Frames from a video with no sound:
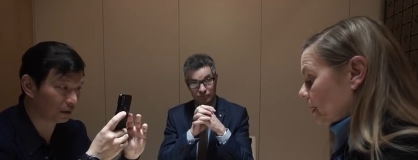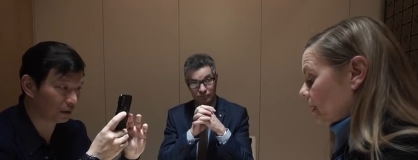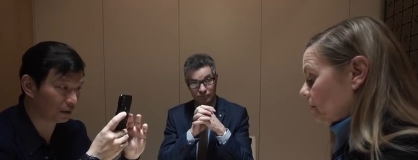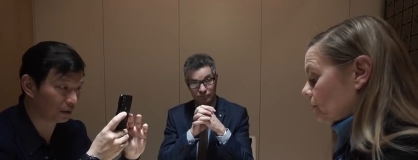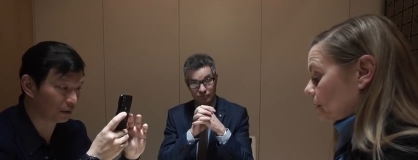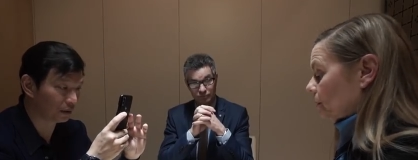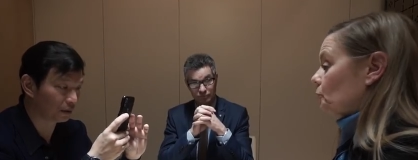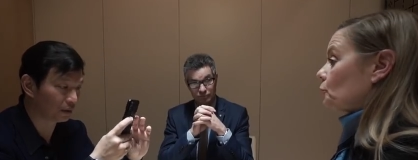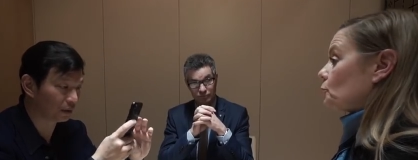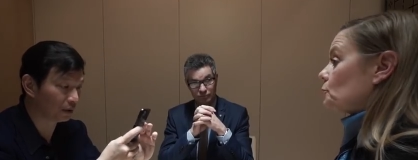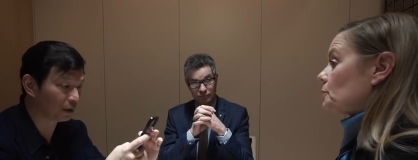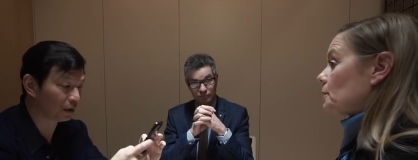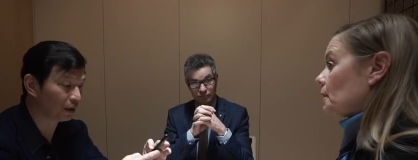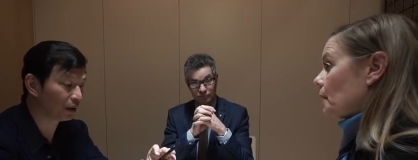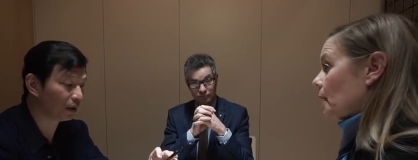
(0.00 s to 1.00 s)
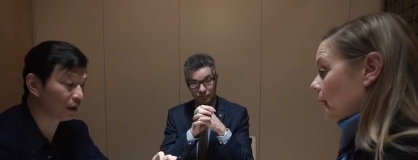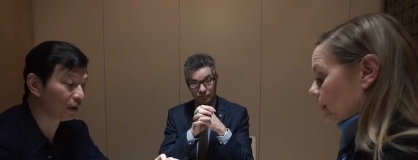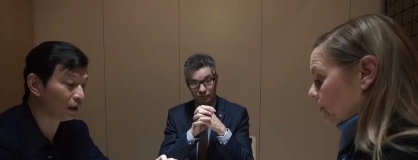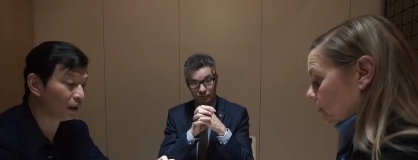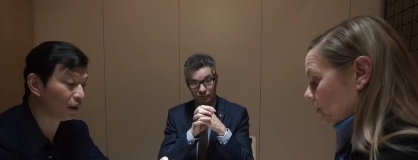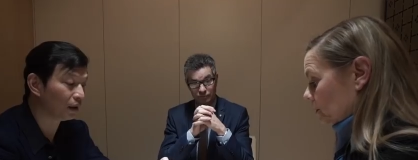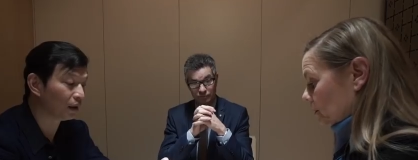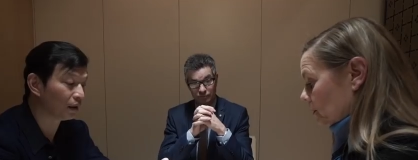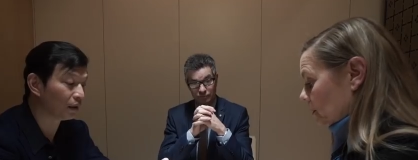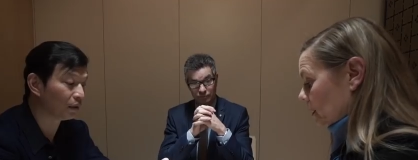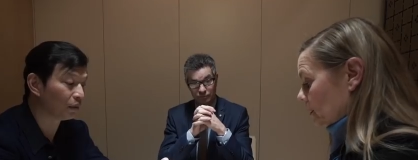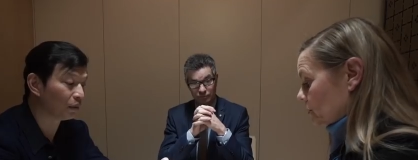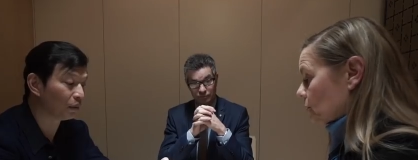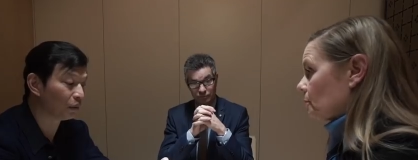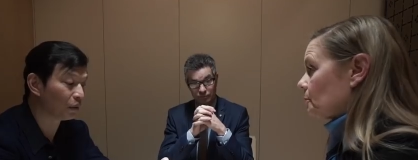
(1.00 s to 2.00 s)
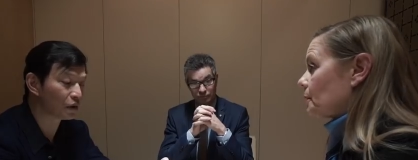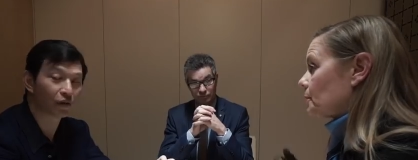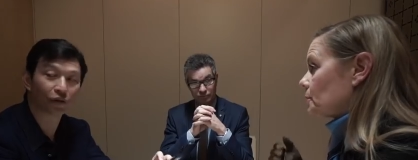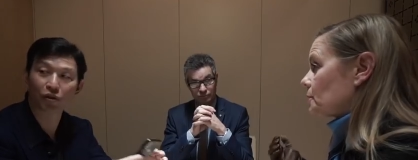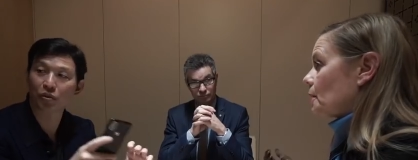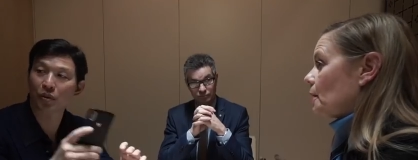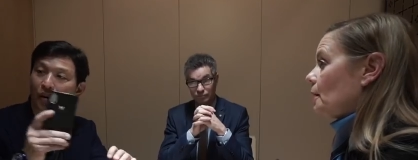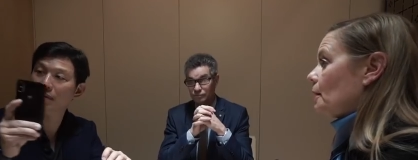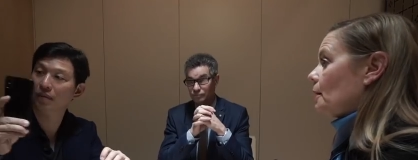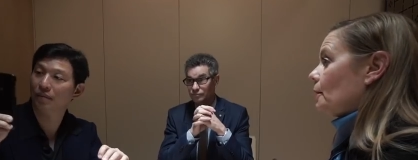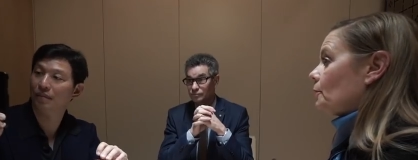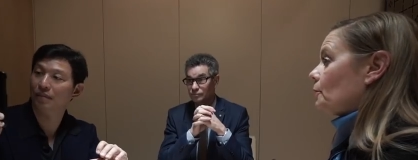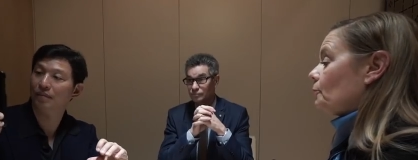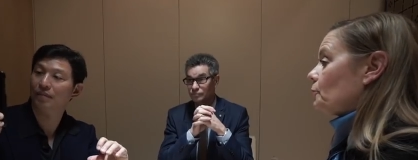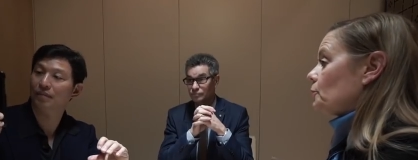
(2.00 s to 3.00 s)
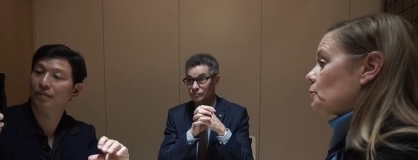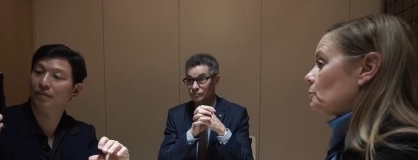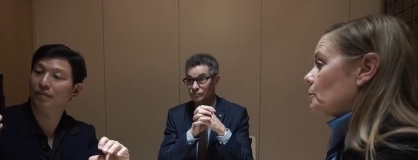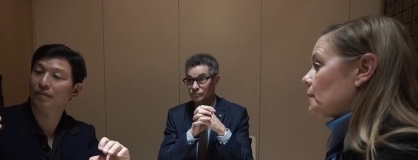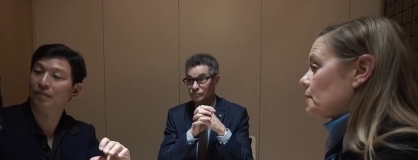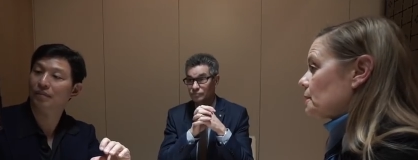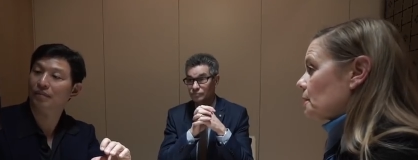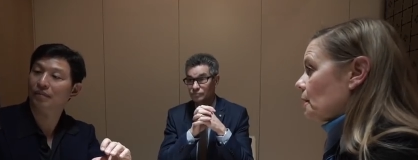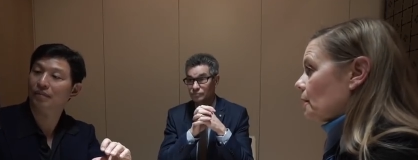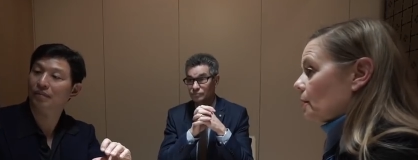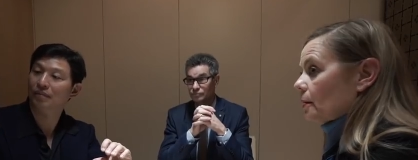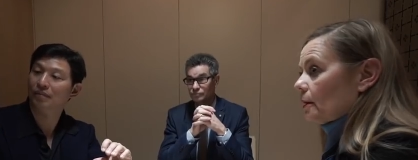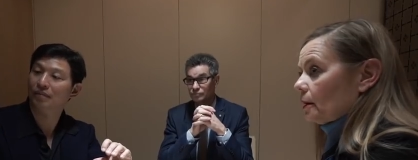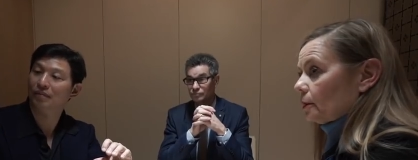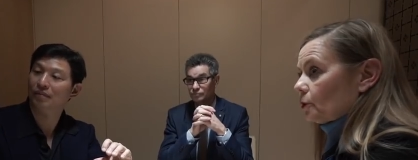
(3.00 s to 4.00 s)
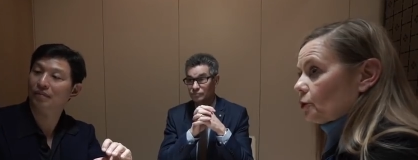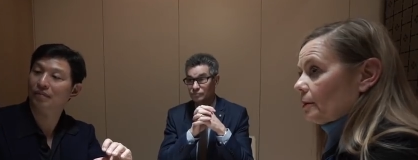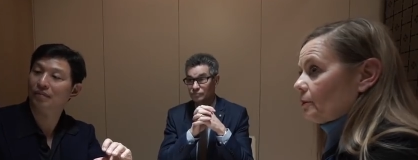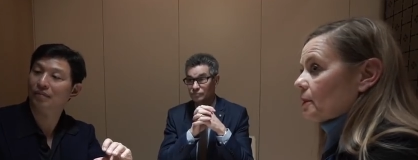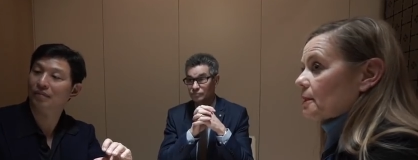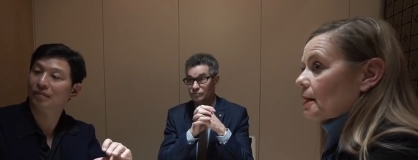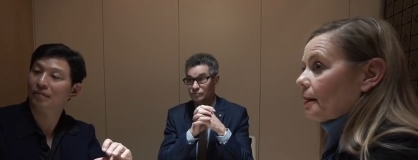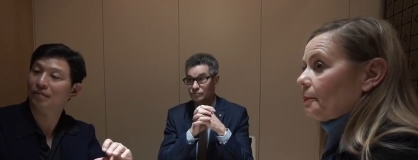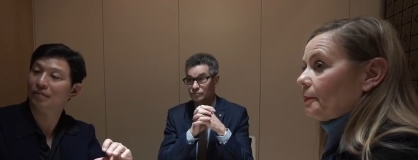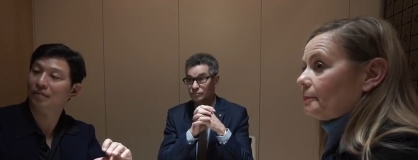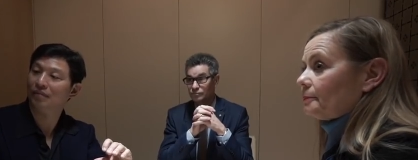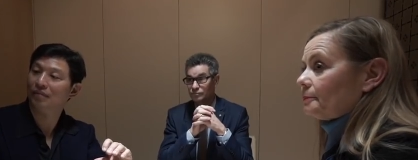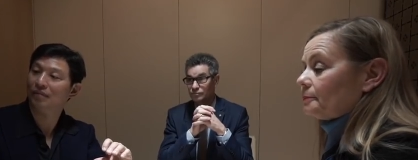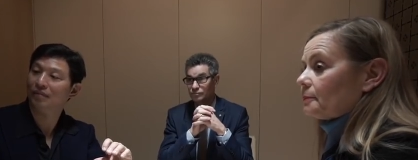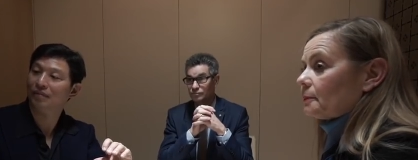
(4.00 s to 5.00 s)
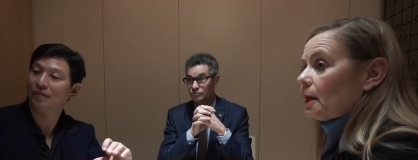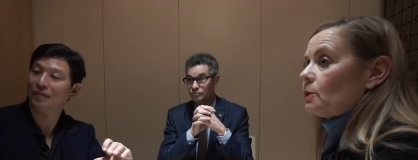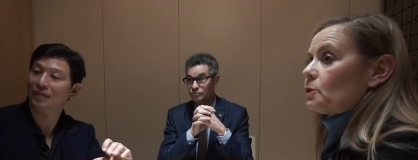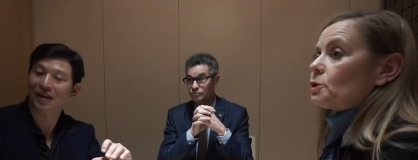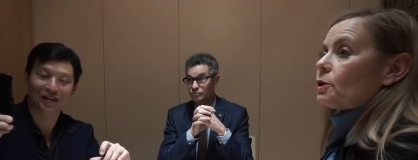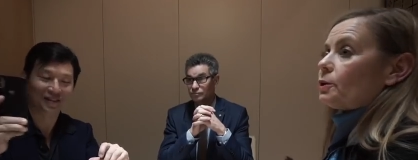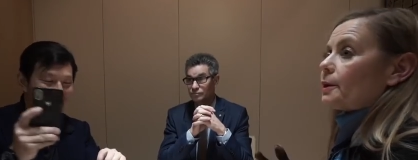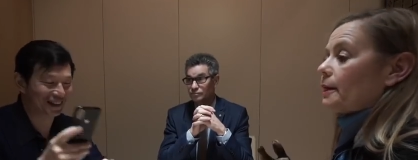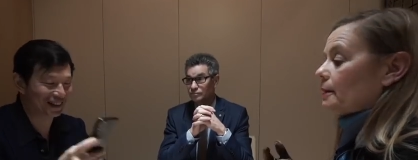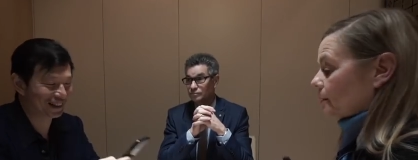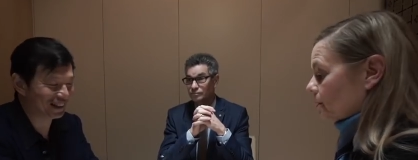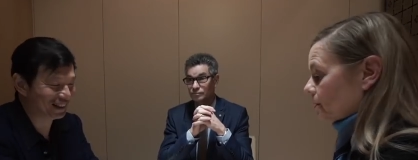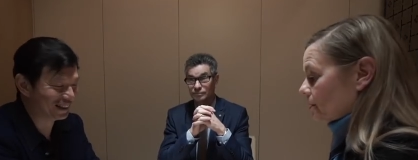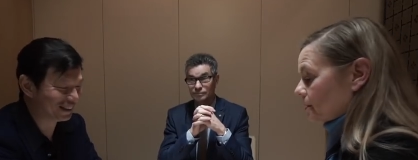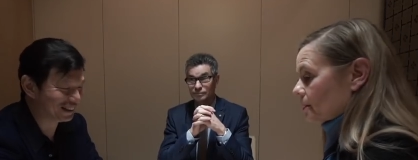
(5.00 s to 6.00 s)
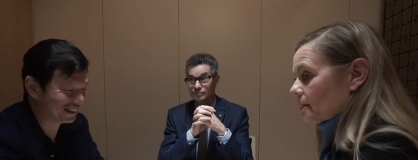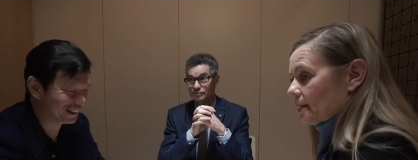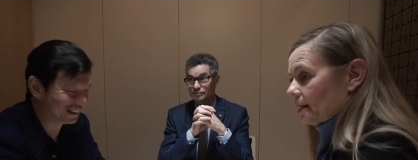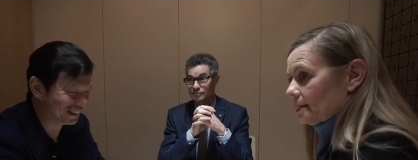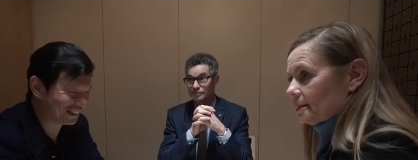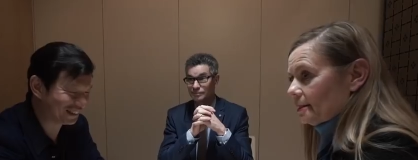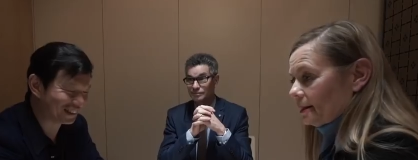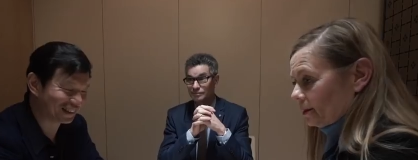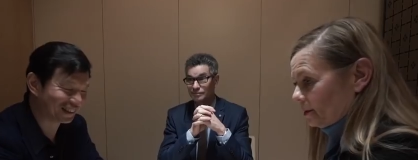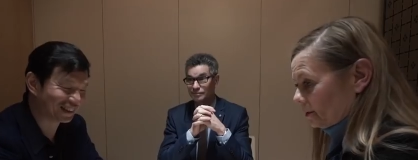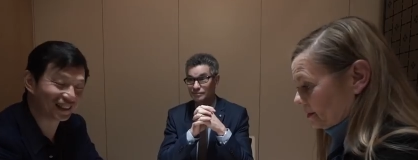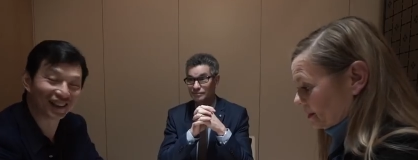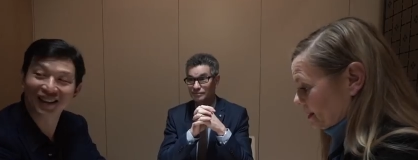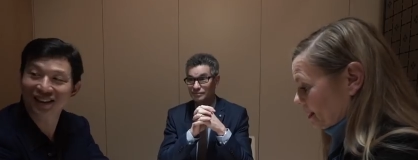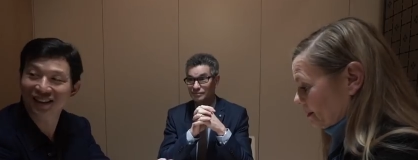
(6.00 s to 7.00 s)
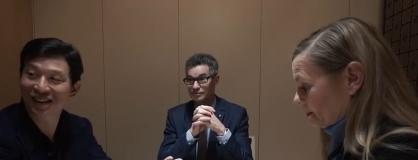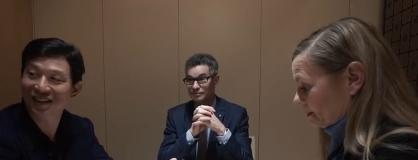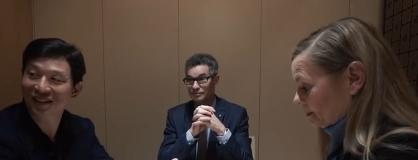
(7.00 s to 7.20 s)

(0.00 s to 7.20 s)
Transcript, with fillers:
Speaker 1: we ever introduced in the Aquanaut collection. What's the first one? The first one is the travel time. Travel time. Oh, sorry, you're testing your team.